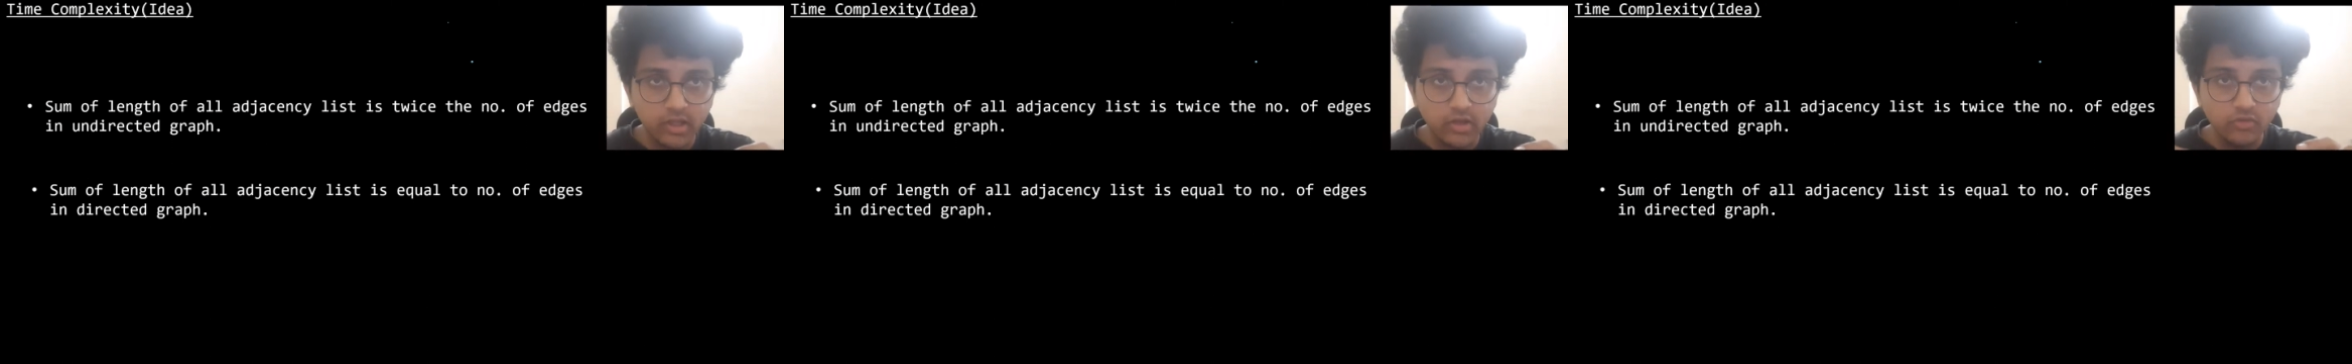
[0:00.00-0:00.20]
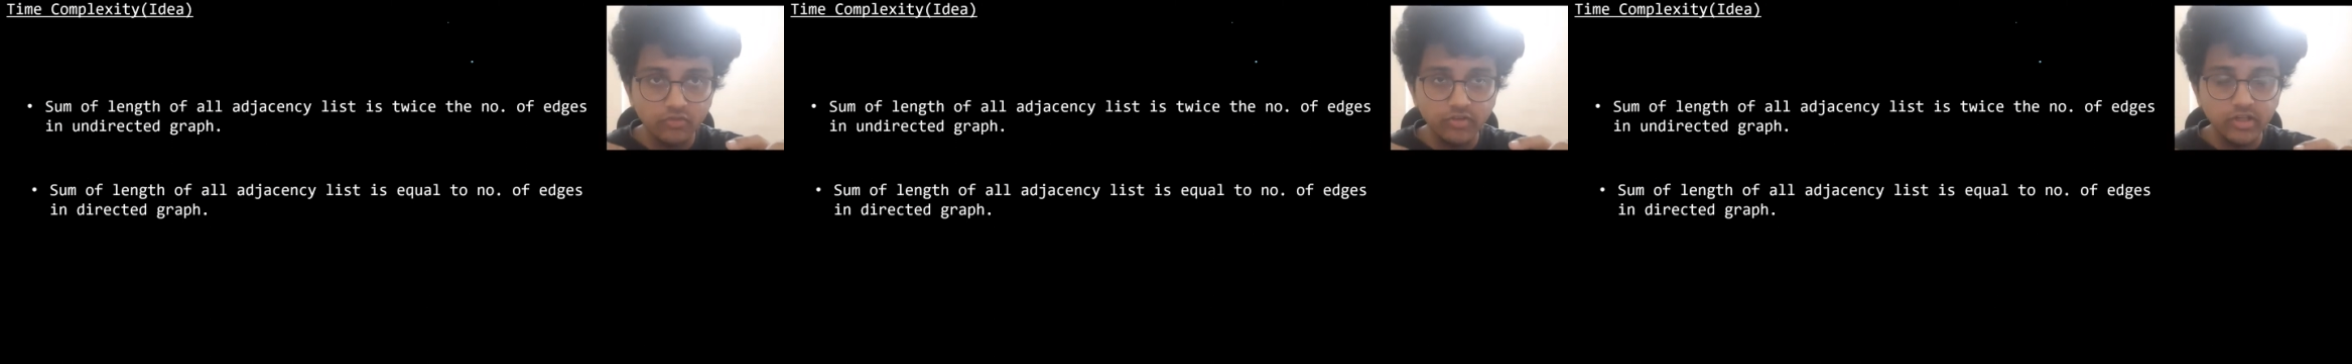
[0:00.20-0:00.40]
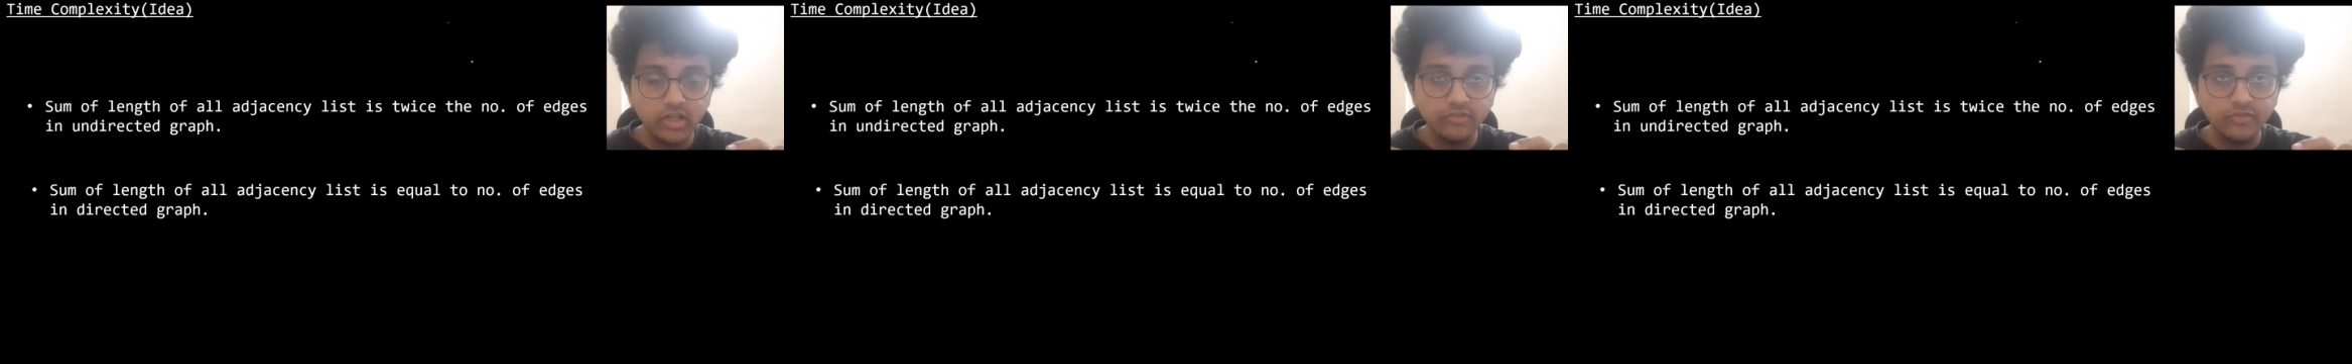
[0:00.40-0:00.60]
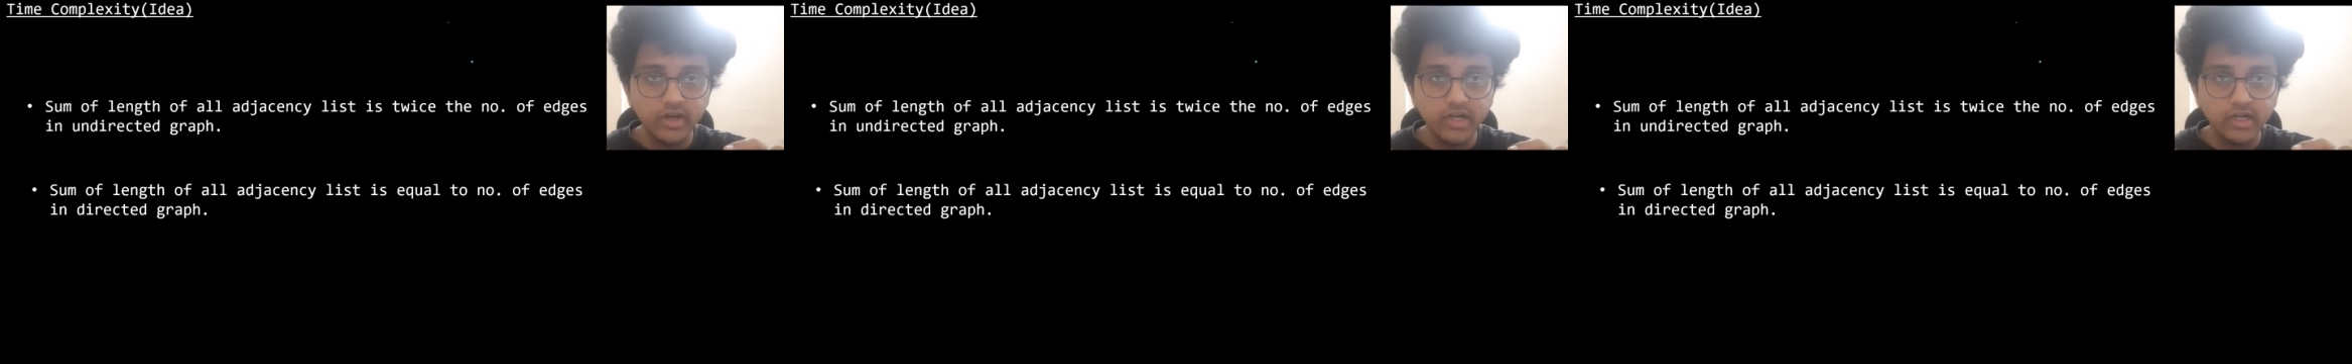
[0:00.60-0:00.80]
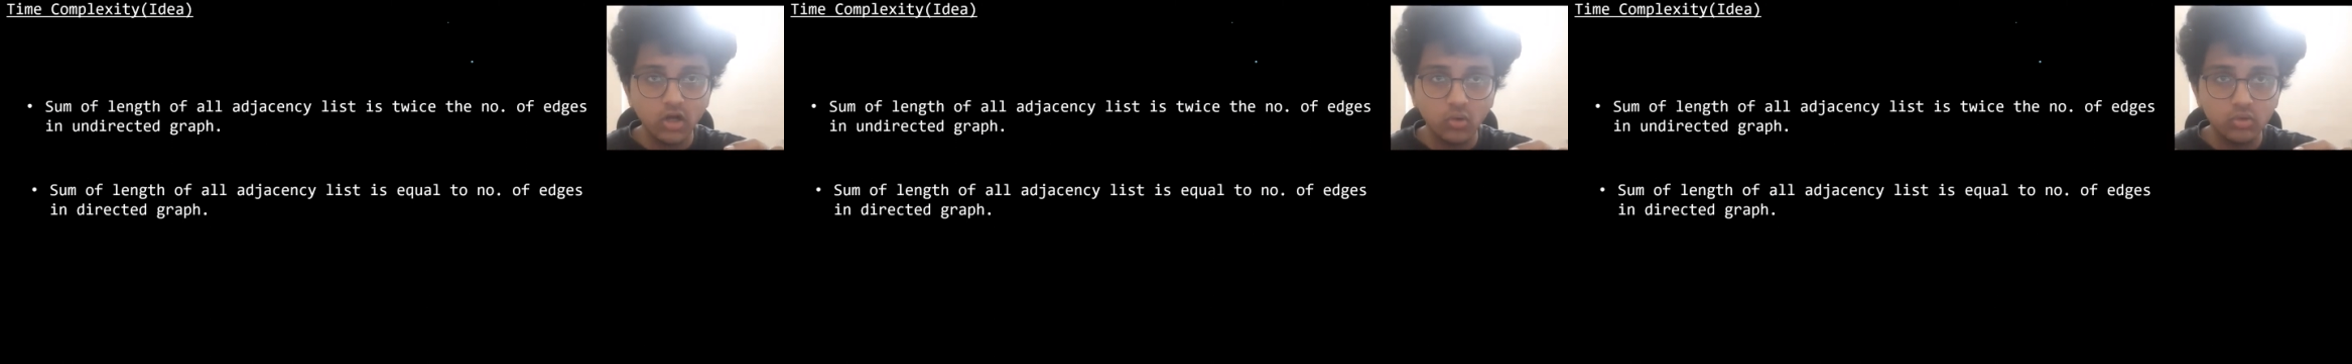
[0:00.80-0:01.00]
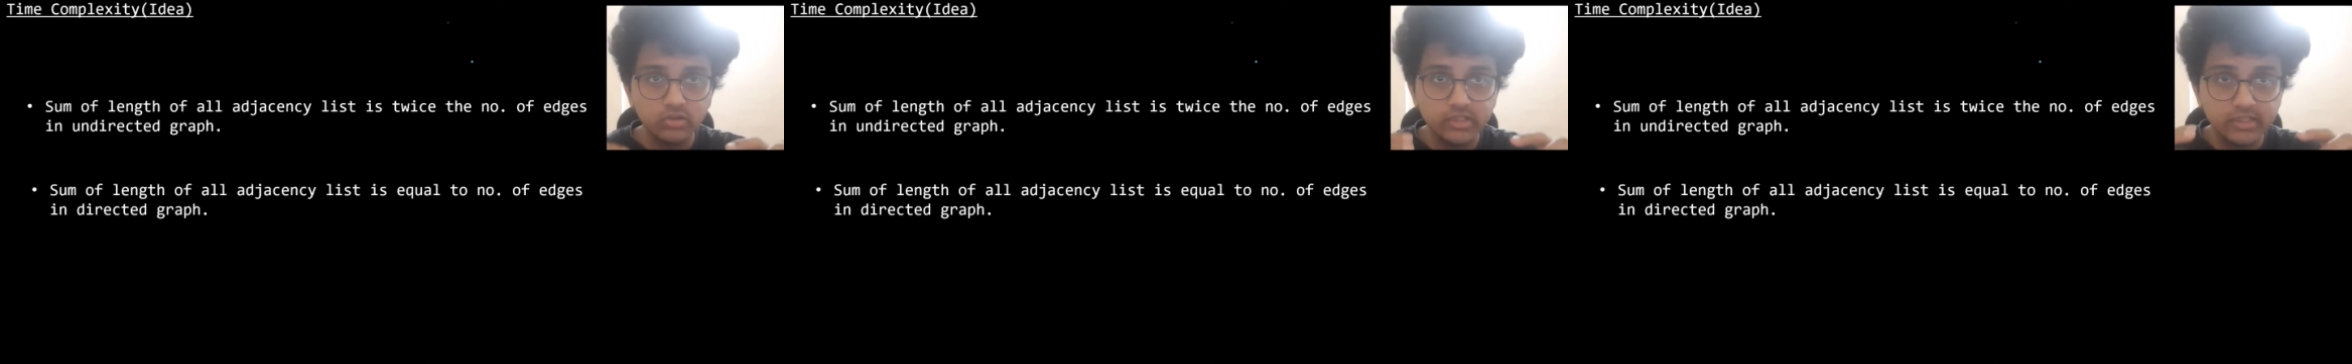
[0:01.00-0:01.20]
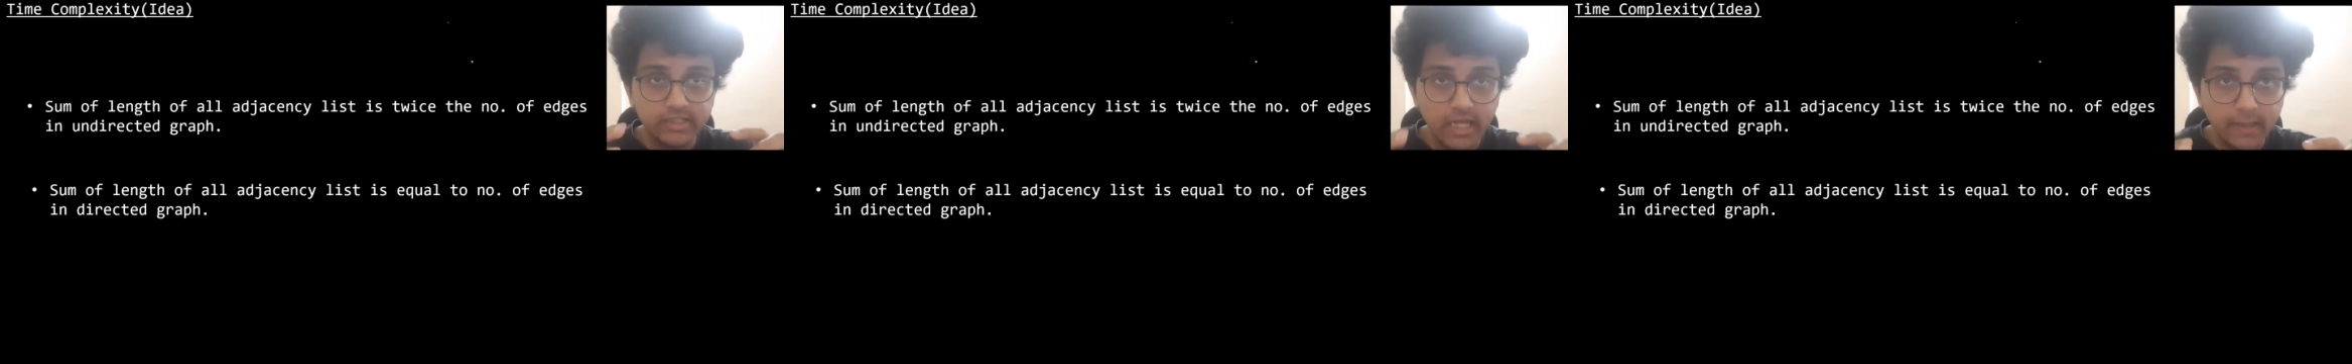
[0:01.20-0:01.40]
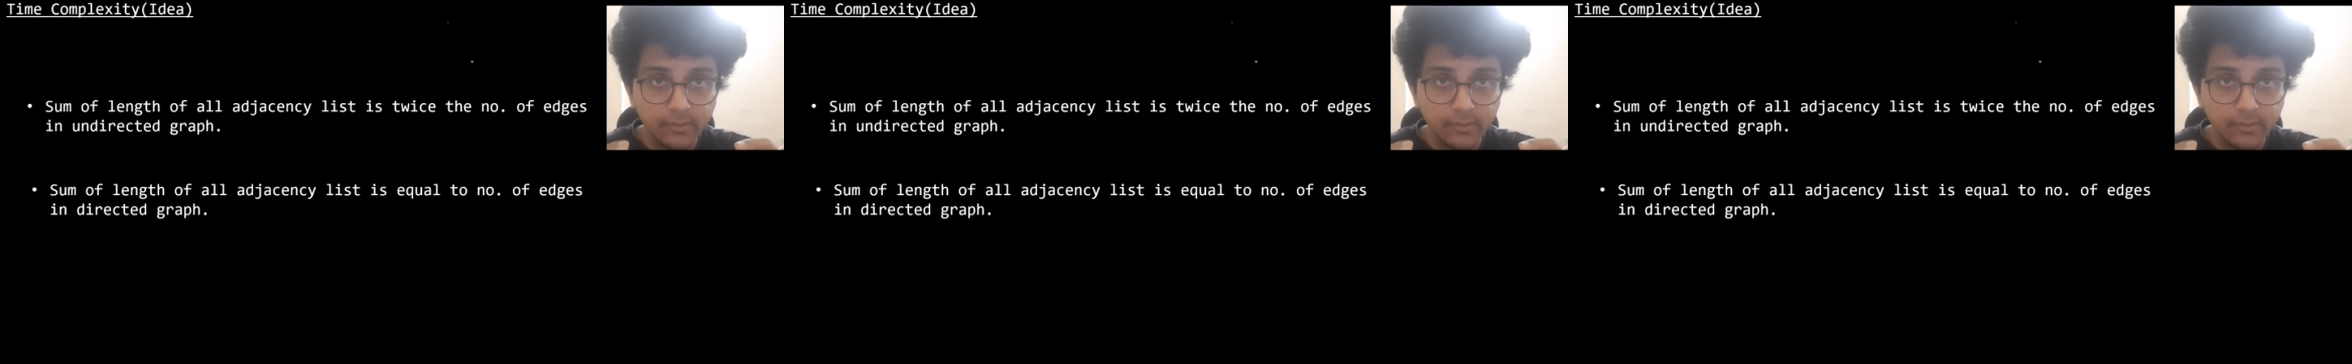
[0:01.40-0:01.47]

we can find out the time